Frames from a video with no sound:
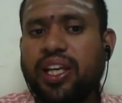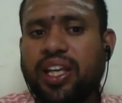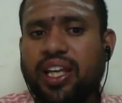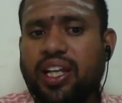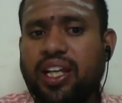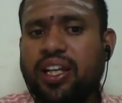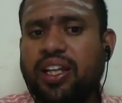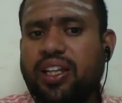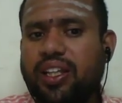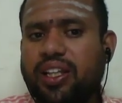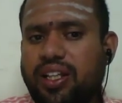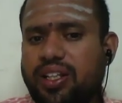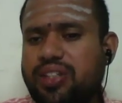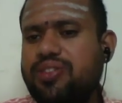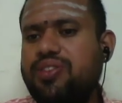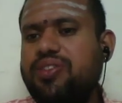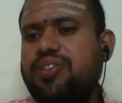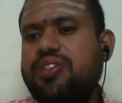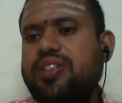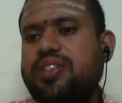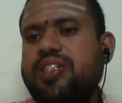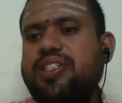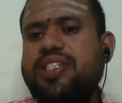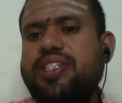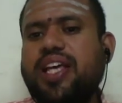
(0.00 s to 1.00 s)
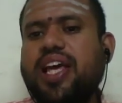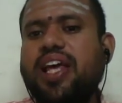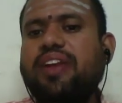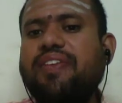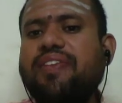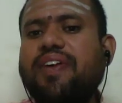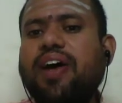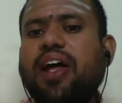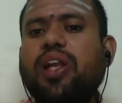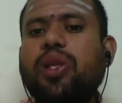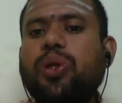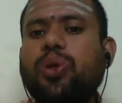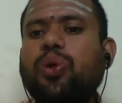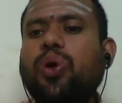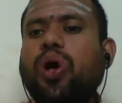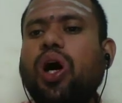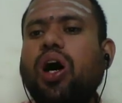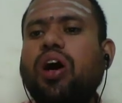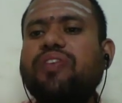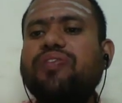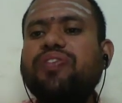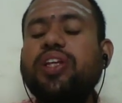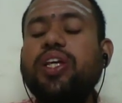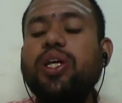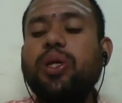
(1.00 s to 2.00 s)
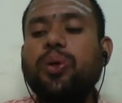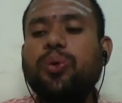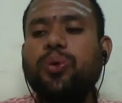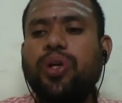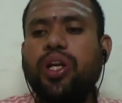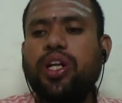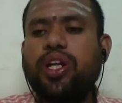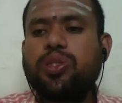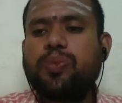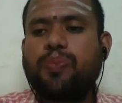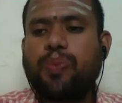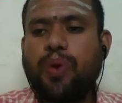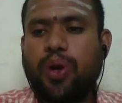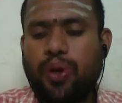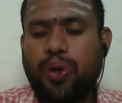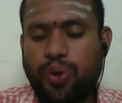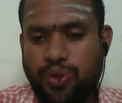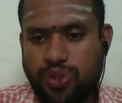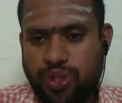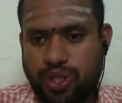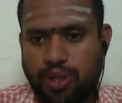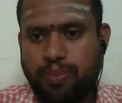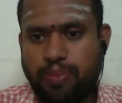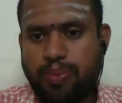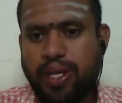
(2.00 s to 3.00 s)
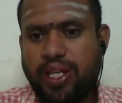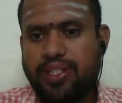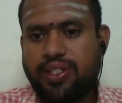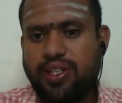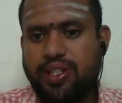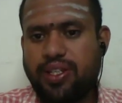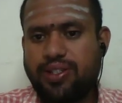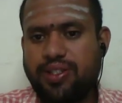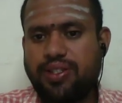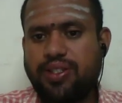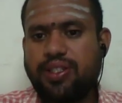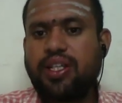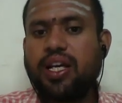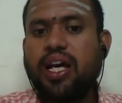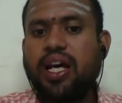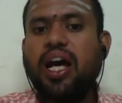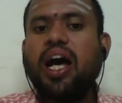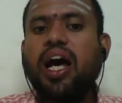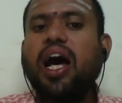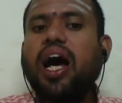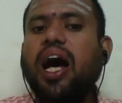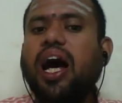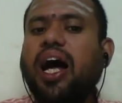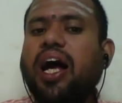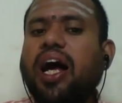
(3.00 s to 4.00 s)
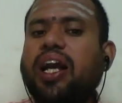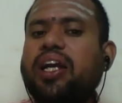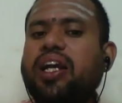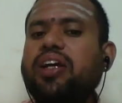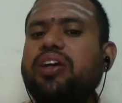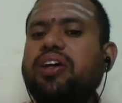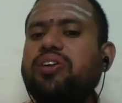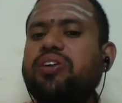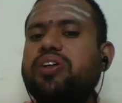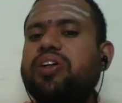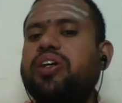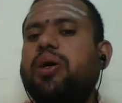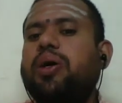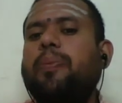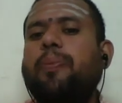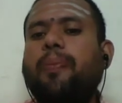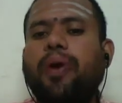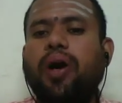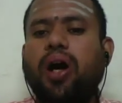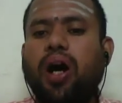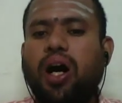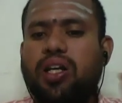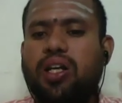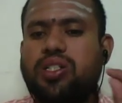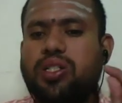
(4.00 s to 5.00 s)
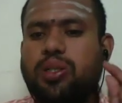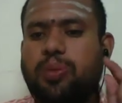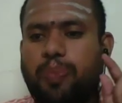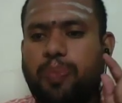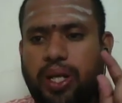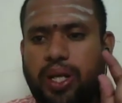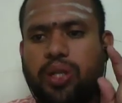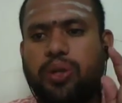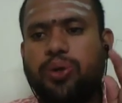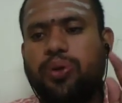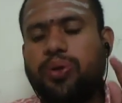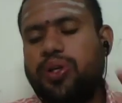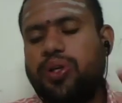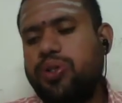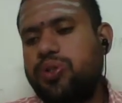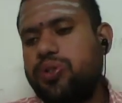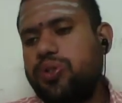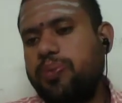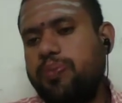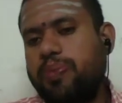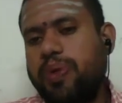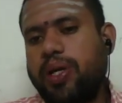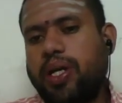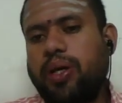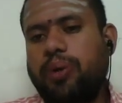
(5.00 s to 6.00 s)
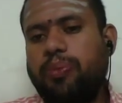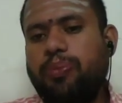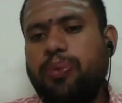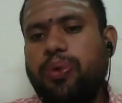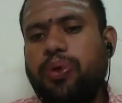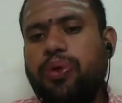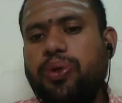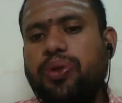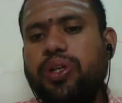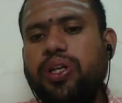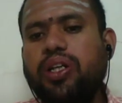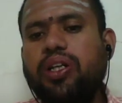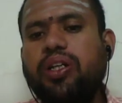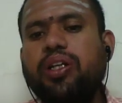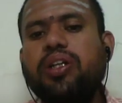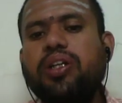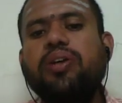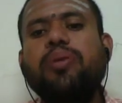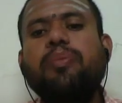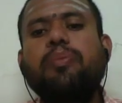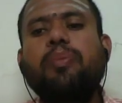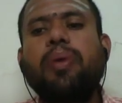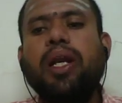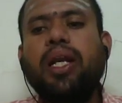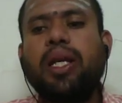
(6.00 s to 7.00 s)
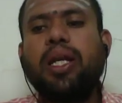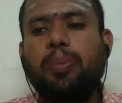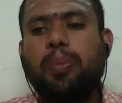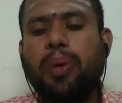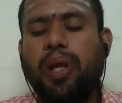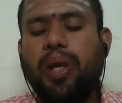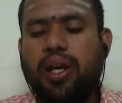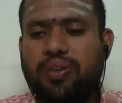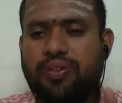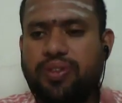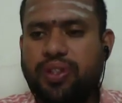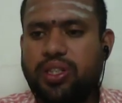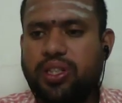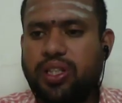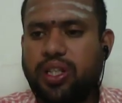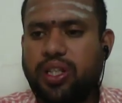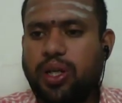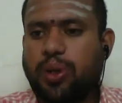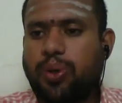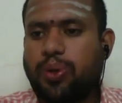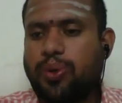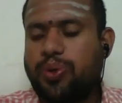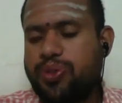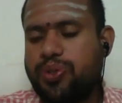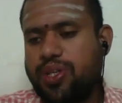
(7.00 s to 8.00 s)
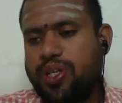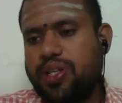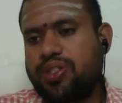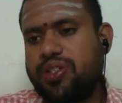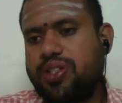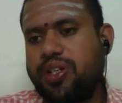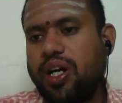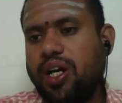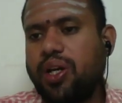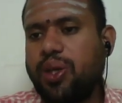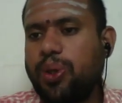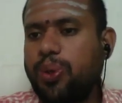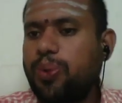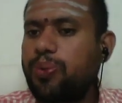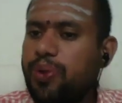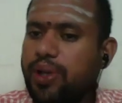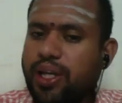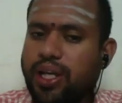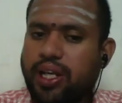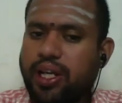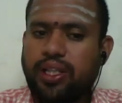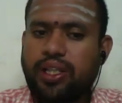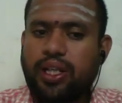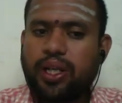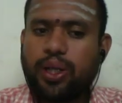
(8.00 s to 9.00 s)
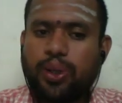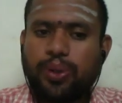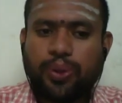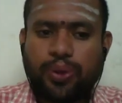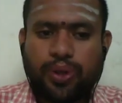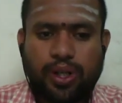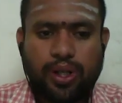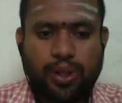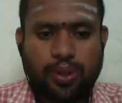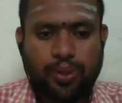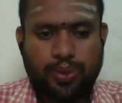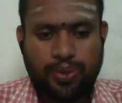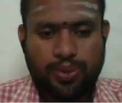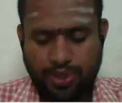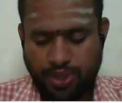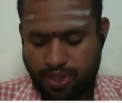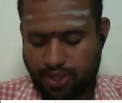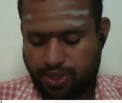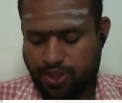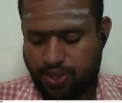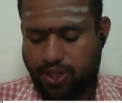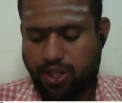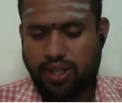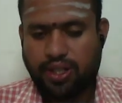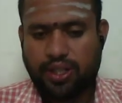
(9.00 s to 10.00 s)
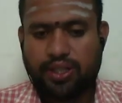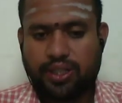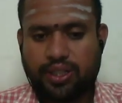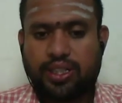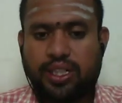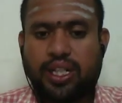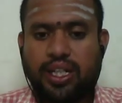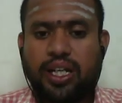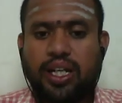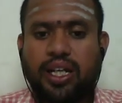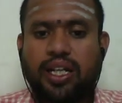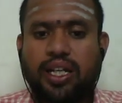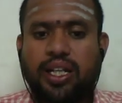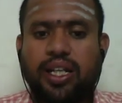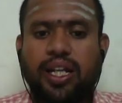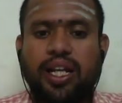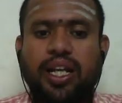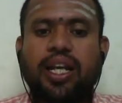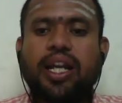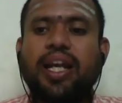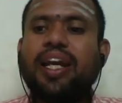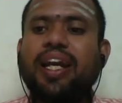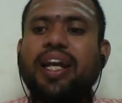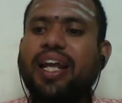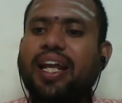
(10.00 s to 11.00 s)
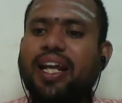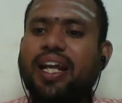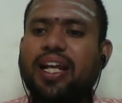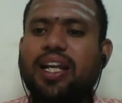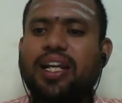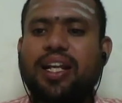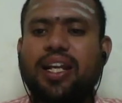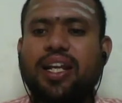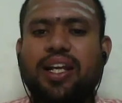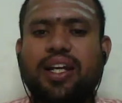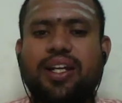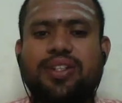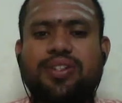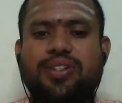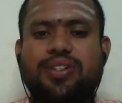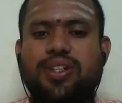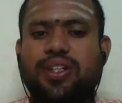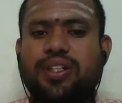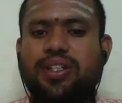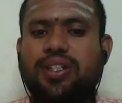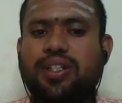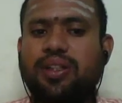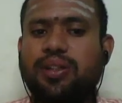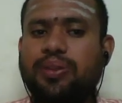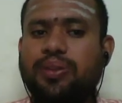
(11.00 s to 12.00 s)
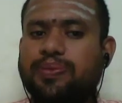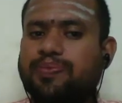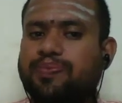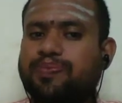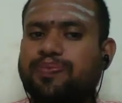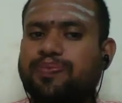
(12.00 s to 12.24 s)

in this sale value of the units produced basis, and cost per unit should be computed, multiplied with the closing stock, you will get the total closing stock. Then internal reconstruction.